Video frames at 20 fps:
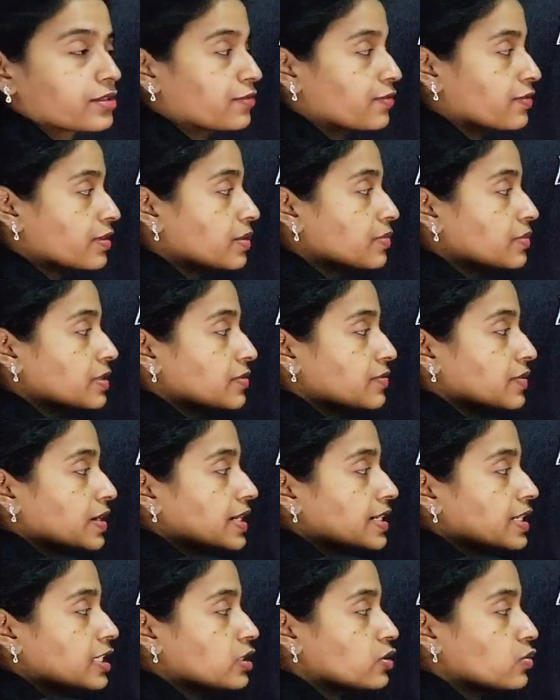If I am
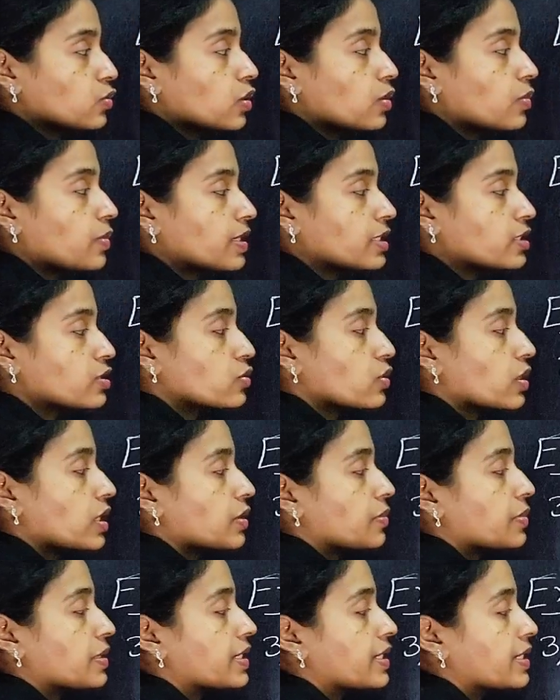dividing 12 by 2, I
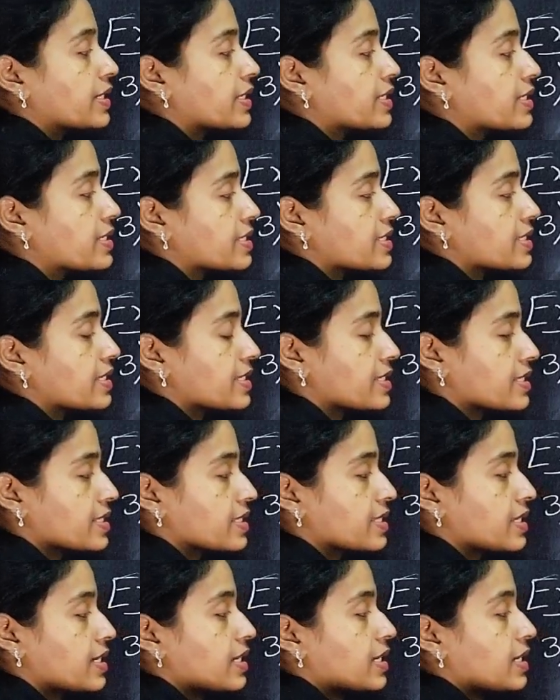will be getting 6.